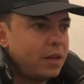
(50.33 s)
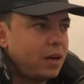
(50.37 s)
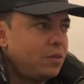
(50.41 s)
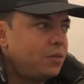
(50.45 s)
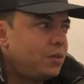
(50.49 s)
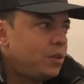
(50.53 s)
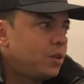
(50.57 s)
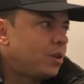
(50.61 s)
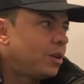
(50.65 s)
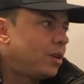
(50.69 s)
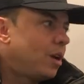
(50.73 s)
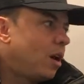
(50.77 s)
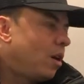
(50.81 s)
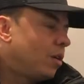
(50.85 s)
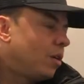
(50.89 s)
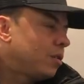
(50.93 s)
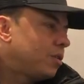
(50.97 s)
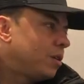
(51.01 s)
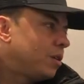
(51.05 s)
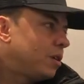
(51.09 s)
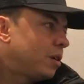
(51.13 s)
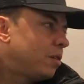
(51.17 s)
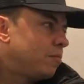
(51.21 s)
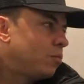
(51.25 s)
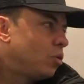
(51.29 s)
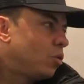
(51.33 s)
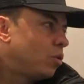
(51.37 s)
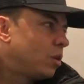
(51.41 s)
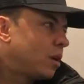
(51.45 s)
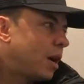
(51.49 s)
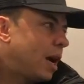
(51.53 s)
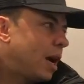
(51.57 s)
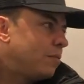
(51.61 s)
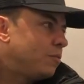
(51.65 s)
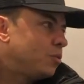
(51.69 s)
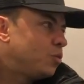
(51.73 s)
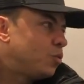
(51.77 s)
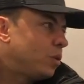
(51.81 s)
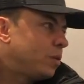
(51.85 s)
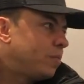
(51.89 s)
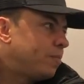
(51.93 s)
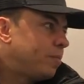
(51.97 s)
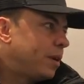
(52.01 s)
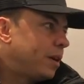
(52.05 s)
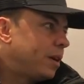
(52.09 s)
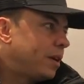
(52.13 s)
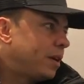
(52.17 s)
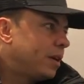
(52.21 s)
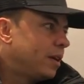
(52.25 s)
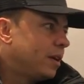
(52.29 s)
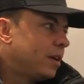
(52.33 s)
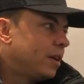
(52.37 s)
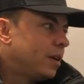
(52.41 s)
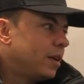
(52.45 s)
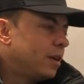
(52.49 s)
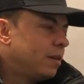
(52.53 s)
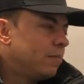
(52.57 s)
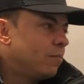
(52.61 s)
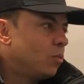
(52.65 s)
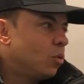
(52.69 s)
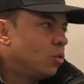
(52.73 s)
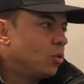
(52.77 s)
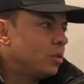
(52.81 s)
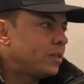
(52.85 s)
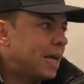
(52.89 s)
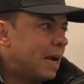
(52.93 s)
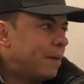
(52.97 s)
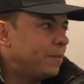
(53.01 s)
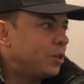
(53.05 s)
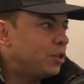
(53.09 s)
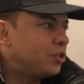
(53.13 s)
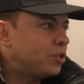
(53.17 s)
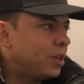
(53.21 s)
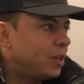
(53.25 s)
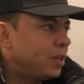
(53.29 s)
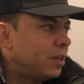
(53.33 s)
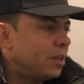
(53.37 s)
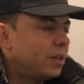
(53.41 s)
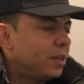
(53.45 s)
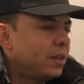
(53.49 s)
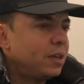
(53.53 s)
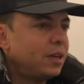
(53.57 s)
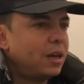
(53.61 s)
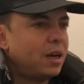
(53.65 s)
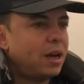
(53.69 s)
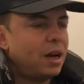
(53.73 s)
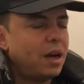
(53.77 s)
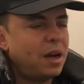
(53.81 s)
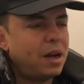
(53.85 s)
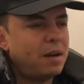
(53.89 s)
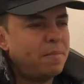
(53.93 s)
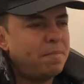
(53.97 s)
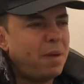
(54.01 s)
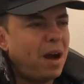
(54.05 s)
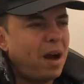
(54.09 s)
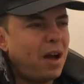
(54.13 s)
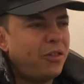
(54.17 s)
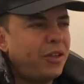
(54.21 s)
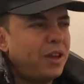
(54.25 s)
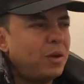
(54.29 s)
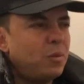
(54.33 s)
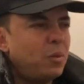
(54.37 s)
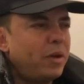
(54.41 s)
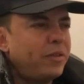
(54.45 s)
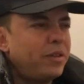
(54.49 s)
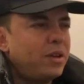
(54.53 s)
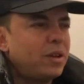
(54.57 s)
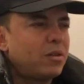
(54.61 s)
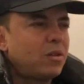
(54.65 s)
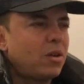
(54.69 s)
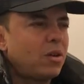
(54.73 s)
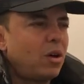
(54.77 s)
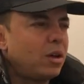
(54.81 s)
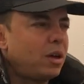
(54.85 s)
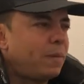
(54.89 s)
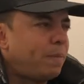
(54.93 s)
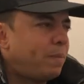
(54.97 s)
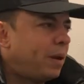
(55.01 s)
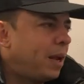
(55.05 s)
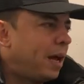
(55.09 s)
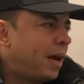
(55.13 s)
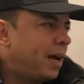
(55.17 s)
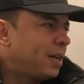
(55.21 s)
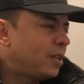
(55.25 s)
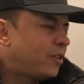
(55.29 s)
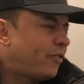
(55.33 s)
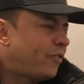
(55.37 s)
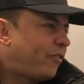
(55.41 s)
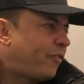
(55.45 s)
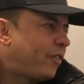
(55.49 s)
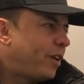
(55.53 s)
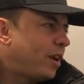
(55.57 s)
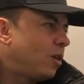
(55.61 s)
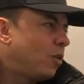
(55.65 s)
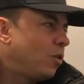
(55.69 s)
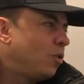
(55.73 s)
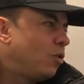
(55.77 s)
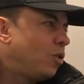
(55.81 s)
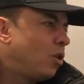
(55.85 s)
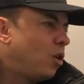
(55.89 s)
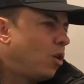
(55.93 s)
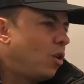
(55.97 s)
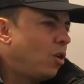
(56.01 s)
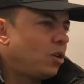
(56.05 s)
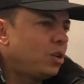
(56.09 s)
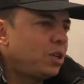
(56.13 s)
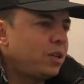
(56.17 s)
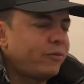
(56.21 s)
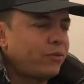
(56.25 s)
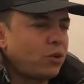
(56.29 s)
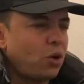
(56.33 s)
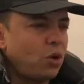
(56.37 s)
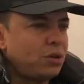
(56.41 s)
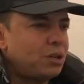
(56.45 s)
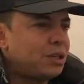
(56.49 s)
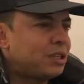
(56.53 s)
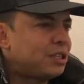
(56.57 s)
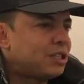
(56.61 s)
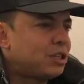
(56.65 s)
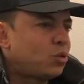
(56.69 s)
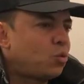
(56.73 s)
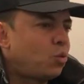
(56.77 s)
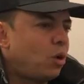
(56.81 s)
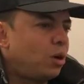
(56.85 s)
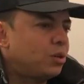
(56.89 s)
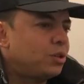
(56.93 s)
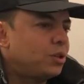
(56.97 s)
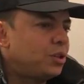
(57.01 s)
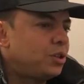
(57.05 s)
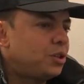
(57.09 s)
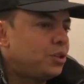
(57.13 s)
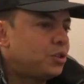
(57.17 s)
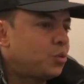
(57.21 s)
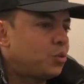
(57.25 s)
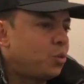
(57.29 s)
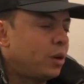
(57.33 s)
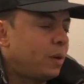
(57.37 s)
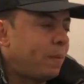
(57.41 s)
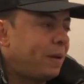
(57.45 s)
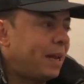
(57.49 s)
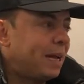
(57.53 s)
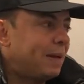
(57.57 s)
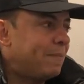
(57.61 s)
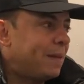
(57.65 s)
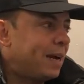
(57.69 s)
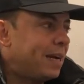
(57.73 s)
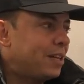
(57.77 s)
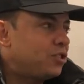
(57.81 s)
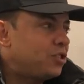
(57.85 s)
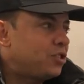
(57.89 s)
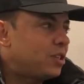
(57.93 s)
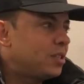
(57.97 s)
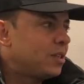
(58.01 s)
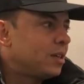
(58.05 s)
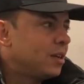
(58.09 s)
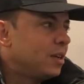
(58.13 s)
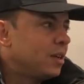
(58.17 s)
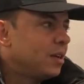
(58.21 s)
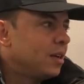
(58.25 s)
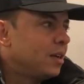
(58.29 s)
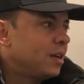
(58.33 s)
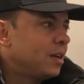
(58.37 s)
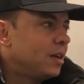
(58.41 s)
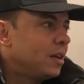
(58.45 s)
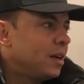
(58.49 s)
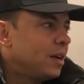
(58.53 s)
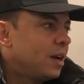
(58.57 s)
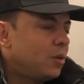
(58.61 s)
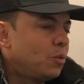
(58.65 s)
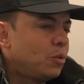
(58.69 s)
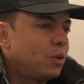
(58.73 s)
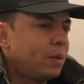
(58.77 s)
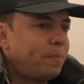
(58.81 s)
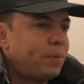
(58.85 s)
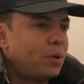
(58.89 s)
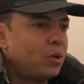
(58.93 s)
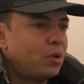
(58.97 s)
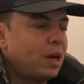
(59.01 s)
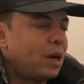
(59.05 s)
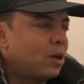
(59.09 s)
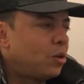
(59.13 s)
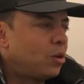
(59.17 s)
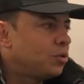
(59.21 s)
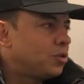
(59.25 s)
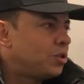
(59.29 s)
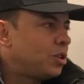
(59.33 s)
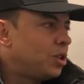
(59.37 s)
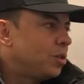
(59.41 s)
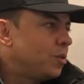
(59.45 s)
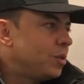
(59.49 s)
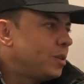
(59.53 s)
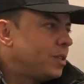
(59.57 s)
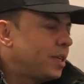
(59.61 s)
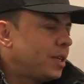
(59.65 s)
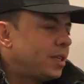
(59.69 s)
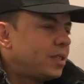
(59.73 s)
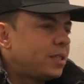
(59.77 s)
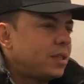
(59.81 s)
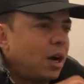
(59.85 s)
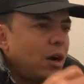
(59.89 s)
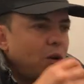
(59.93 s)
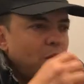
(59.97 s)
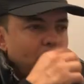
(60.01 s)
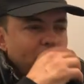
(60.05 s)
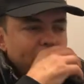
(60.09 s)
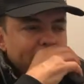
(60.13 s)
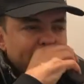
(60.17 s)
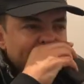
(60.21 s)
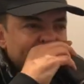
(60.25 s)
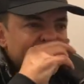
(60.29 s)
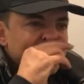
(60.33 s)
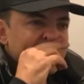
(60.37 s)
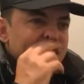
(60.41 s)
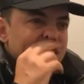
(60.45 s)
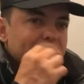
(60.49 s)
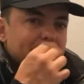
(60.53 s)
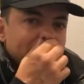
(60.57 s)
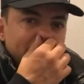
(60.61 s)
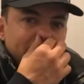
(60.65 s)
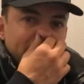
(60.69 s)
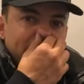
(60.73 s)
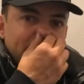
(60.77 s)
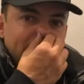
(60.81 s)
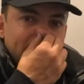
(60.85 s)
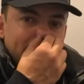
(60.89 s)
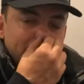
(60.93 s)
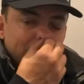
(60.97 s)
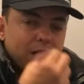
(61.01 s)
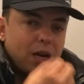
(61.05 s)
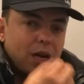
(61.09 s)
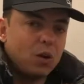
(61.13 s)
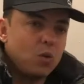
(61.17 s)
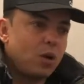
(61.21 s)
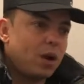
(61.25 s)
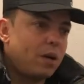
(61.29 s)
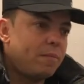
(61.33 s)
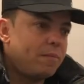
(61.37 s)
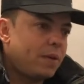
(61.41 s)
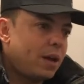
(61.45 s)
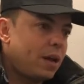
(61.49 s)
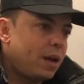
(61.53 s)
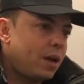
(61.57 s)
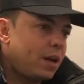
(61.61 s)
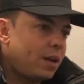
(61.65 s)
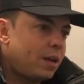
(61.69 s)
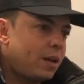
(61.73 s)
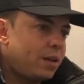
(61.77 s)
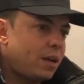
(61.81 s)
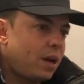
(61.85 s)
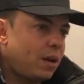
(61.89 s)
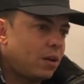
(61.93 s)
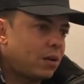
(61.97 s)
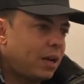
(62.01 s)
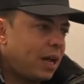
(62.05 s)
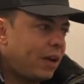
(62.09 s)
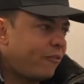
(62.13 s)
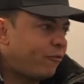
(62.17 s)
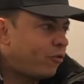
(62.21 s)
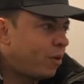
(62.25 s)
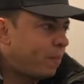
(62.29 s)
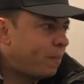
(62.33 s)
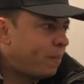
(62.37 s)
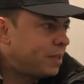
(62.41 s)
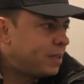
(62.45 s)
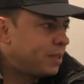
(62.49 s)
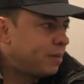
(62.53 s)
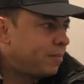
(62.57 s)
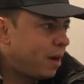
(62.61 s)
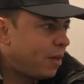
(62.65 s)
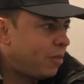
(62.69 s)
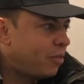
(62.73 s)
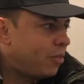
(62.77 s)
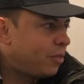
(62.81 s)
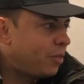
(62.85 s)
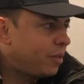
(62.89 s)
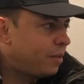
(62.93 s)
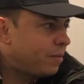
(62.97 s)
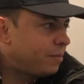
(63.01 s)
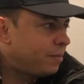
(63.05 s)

could argue that more games would be more damaging. But I think whether you've got your players fit or not, you've got your squad and you just want to play matches. You want to build that continuity. So, glad for a busy month.